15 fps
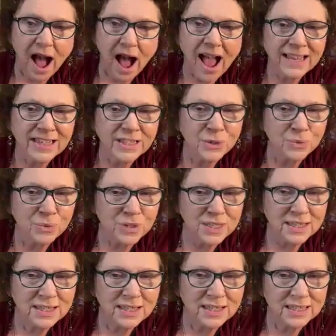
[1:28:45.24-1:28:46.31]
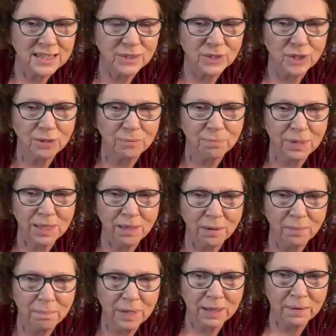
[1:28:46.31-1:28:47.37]
I don't think this is going to be
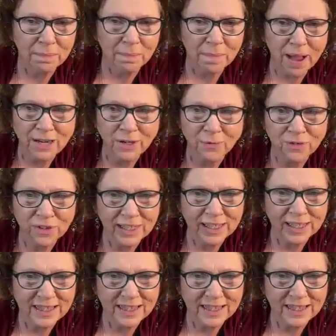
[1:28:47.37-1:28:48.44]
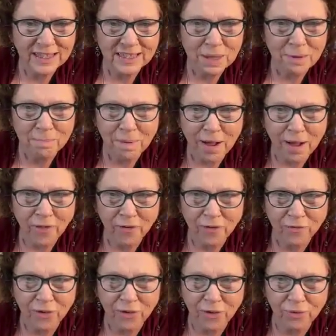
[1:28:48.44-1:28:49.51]
I don't feel like this is a big bother
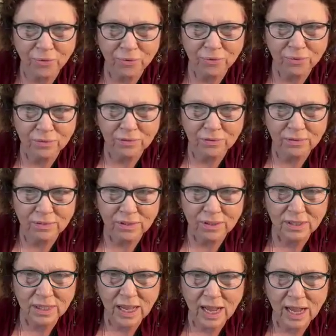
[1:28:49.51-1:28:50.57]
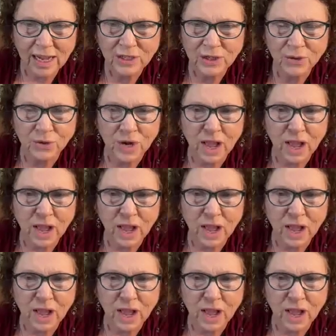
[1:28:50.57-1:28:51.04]
for you. I don't.